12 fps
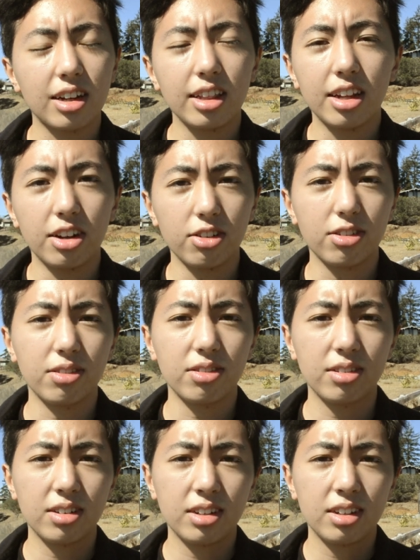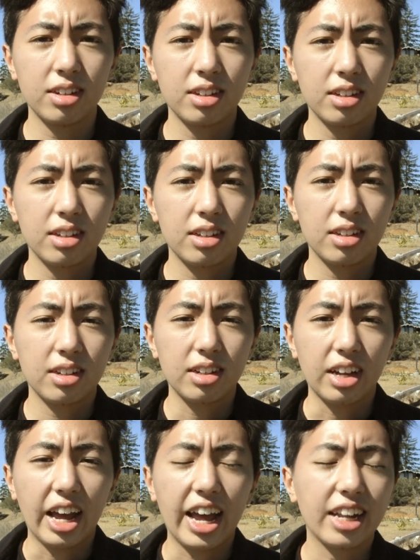alone.
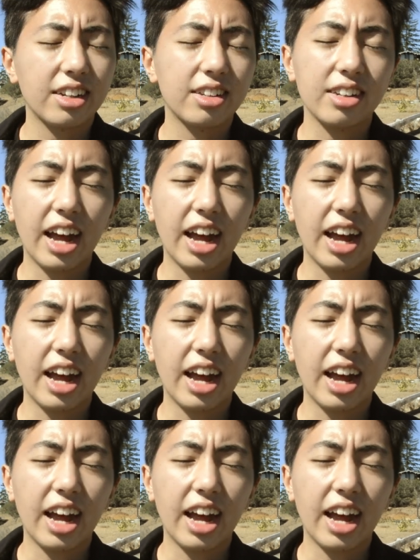And